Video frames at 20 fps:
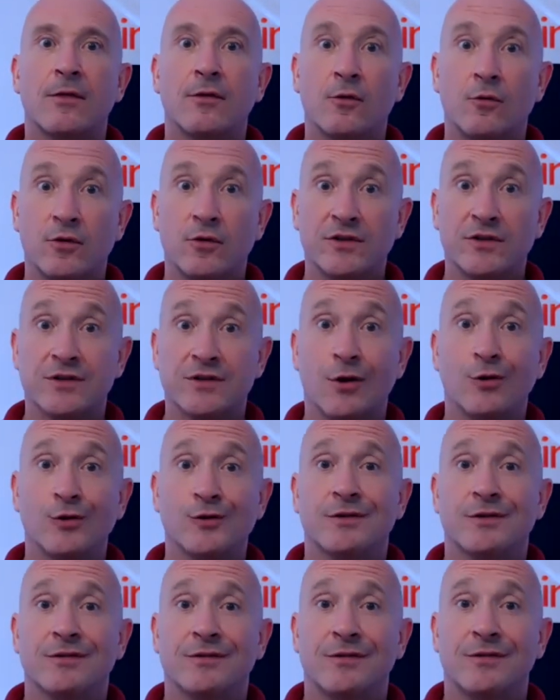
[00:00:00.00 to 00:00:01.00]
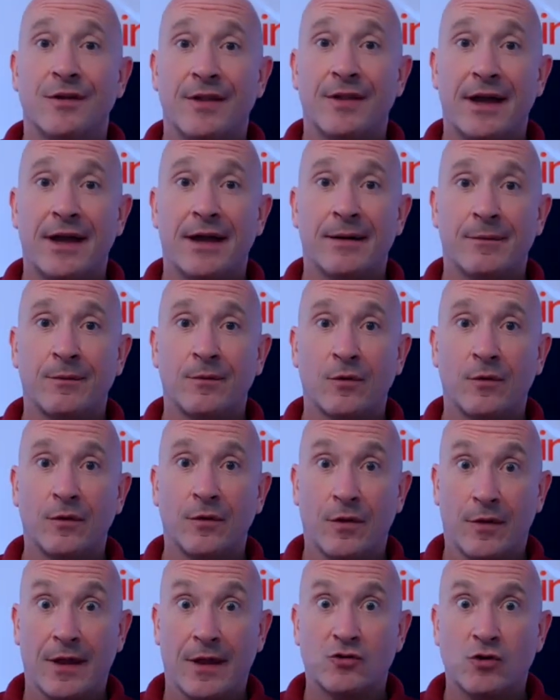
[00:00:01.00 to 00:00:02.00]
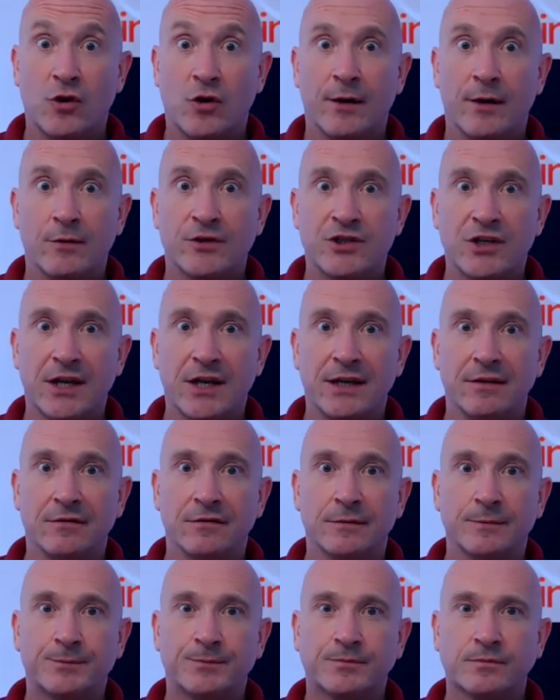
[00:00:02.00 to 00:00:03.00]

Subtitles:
the results that they're trying to achieve.